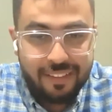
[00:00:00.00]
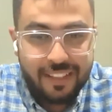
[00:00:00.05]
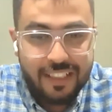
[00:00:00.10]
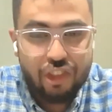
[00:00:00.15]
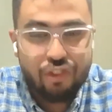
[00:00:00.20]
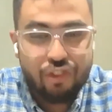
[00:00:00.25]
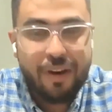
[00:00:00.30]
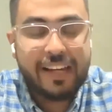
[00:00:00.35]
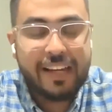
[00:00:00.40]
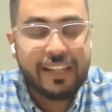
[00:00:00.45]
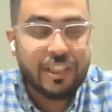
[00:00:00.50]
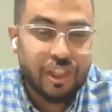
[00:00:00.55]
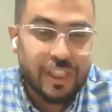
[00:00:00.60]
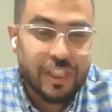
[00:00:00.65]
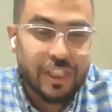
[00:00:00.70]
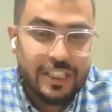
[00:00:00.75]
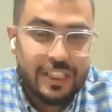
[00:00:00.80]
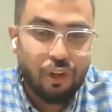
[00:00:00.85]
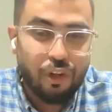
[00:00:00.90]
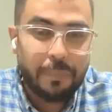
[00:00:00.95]
the
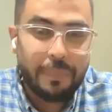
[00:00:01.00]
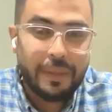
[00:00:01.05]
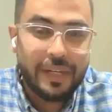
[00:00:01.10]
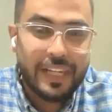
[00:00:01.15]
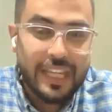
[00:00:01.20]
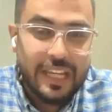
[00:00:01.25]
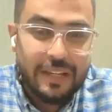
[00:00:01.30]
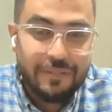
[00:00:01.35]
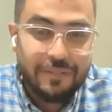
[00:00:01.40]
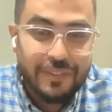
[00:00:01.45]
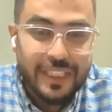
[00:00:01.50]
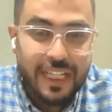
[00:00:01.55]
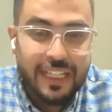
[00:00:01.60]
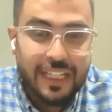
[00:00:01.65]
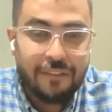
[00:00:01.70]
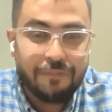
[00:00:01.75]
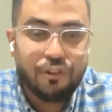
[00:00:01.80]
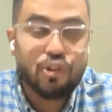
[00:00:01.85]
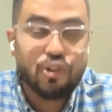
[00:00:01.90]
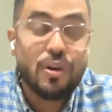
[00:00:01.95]
strategies or beliefs that
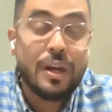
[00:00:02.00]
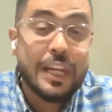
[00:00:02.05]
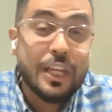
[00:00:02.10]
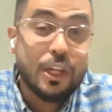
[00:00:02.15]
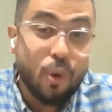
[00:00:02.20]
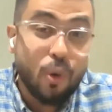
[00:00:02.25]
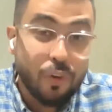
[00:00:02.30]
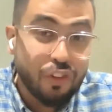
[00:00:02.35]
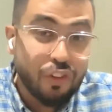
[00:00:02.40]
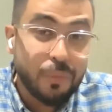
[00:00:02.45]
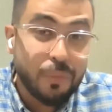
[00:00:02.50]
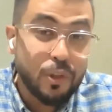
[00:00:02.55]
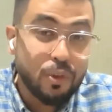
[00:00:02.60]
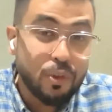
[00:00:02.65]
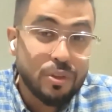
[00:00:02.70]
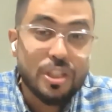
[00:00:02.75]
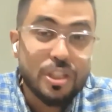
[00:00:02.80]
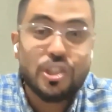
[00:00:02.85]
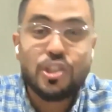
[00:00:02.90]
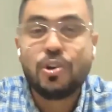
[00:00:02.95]
have really
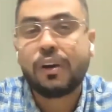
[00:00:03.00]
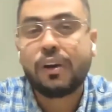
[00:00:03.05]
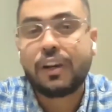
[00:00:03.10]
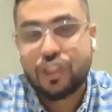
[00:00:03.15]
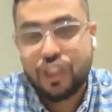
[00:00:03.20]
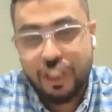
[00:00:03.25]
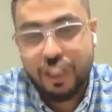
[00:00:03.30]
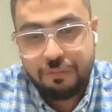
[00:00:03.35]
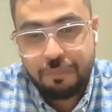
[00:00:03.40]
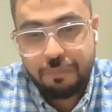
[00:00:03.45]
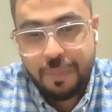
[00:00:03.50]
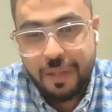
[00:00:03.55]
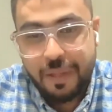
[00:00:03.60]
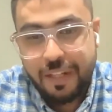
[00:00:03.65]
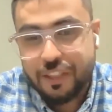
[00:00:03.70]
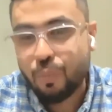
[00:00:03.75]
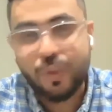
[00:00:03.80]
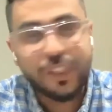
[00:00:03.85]
contributed to your achievement.